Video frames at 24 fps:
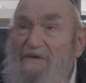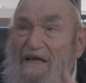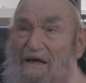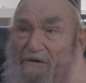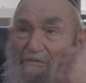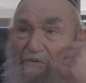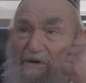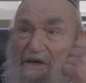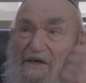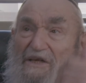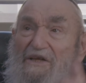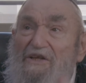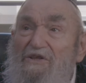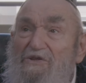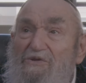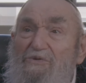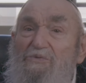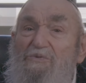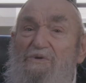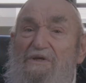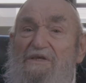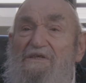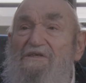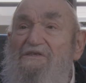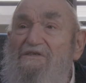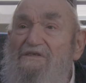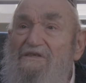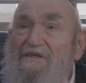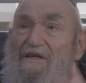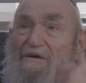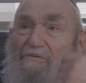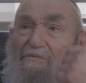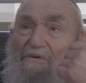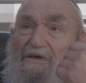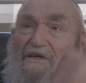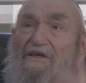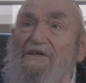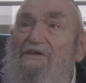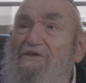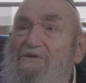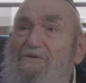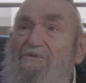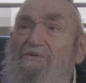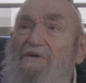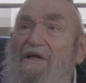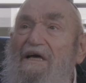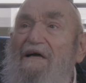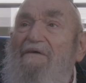Well, how are we going to do this? And how are we going to
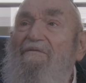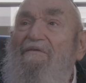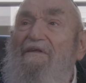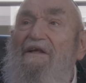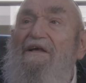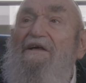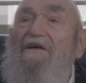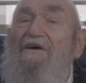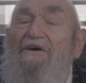do that?